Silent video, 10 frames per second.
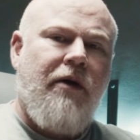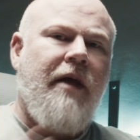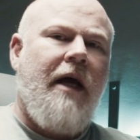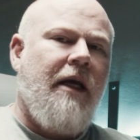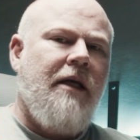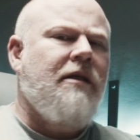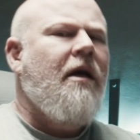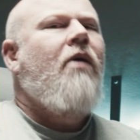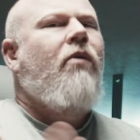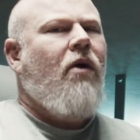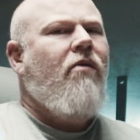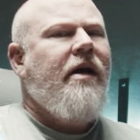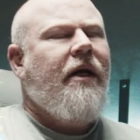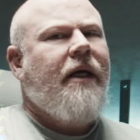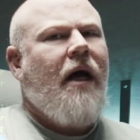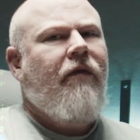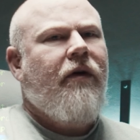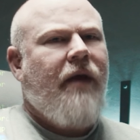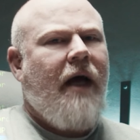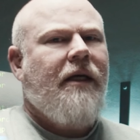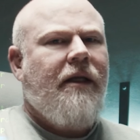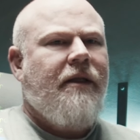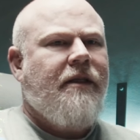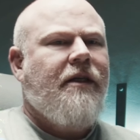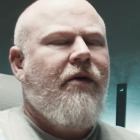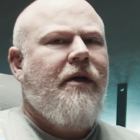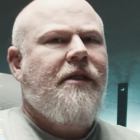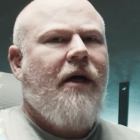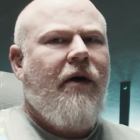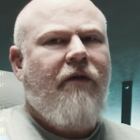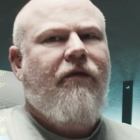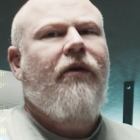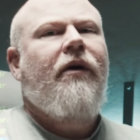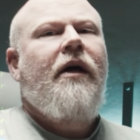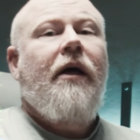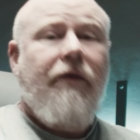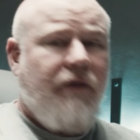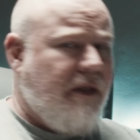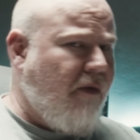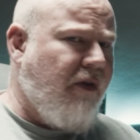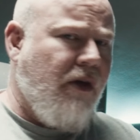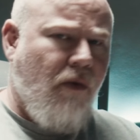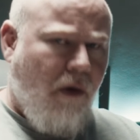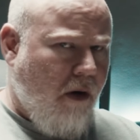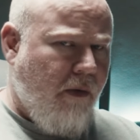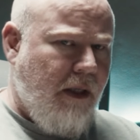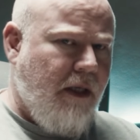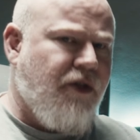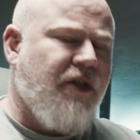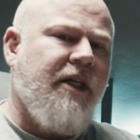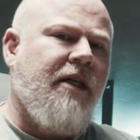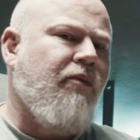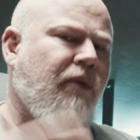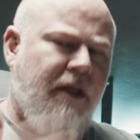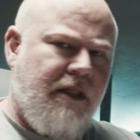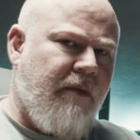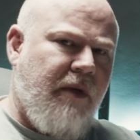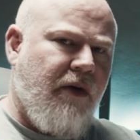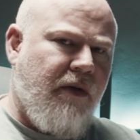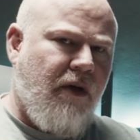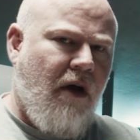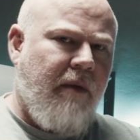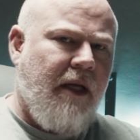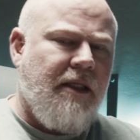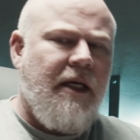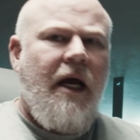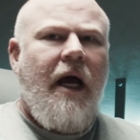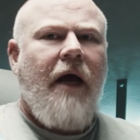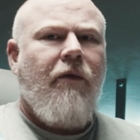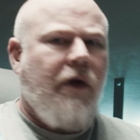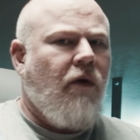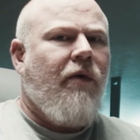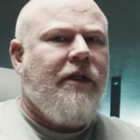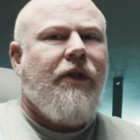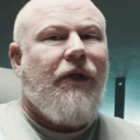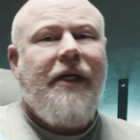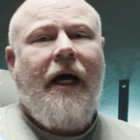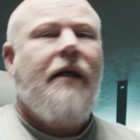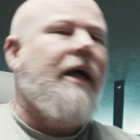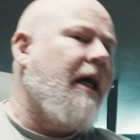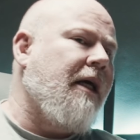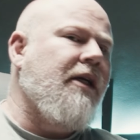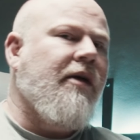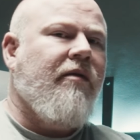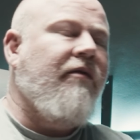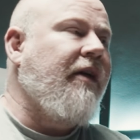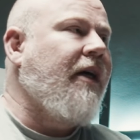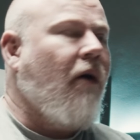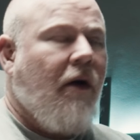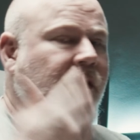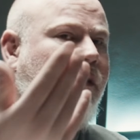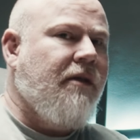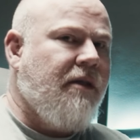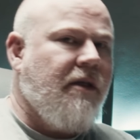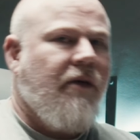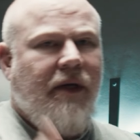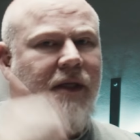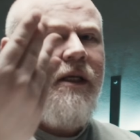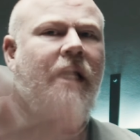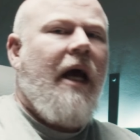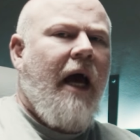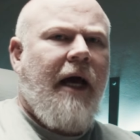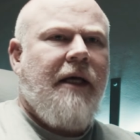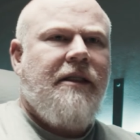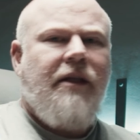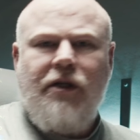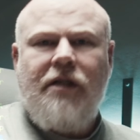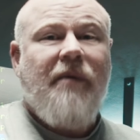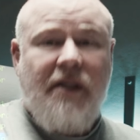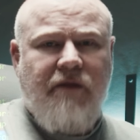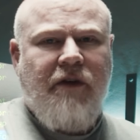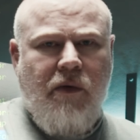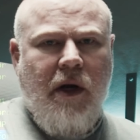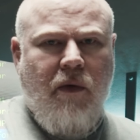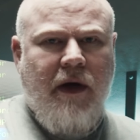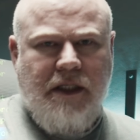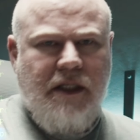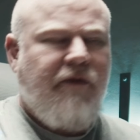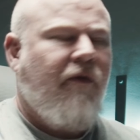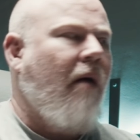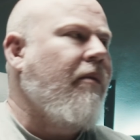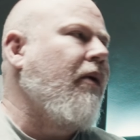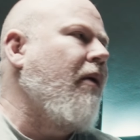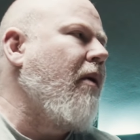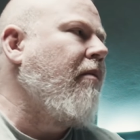that is, we're not really going to cover that in the series. However, if it's something you are really interested in, please let me know in the comments. And we can always look at adding another video onto the series as there's specific requests from you, and we